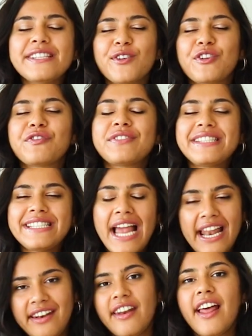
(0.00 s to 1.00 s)
sort of
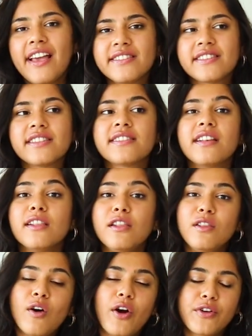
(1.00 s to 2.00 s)
standardizes a
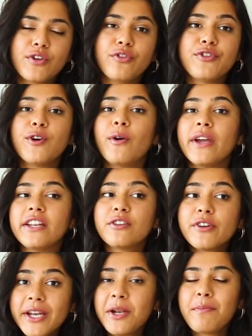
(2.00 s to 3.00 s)
lot of your
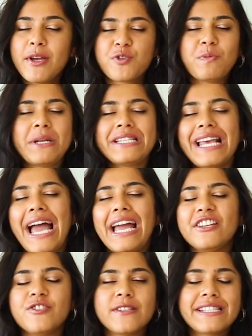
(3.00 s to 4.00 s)
ingredient measurements
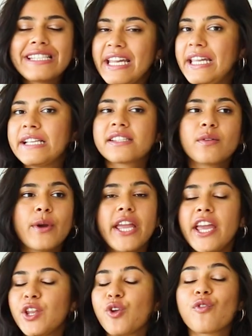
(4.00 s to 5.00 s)
and just takes away
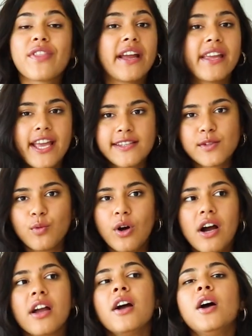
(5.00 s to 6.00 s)
any of that
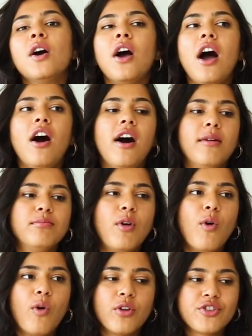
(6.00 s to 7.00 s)
guesswork
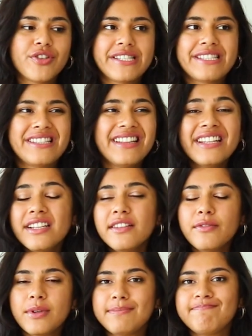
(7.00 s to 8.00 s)
or just
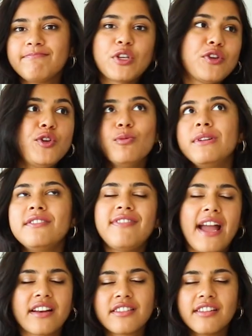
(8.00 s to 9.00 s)
little human
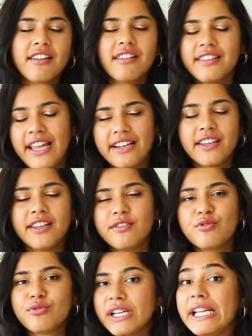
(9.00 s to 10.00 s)
factor that can
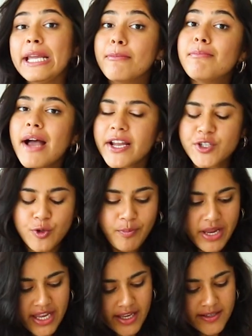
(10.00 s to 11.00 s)
really impact your
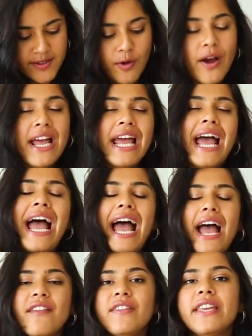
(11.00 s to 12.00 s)
baking. So
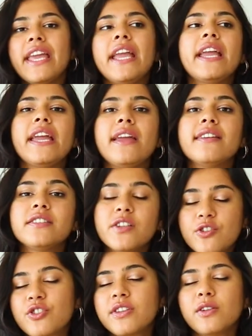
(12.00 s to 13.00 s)
having a
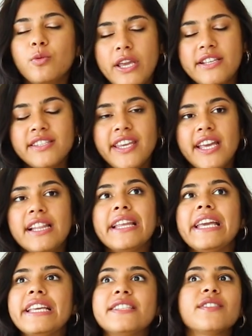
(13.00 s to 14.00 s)
digital weighing scale
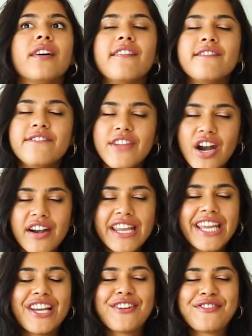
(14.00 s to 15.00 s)
is
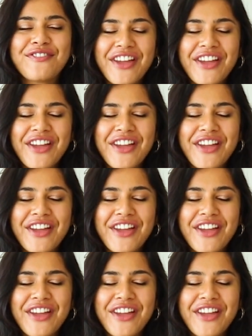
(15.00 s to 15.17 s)
very